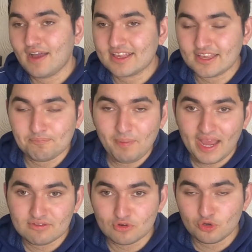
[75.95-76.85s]
I think
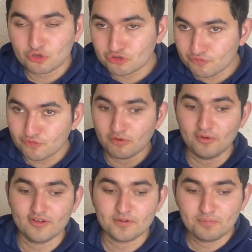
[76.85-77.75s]
Bayern will look for
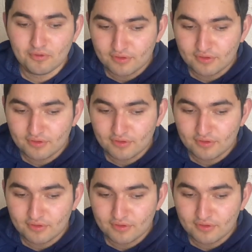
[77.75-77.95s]
more of the ball.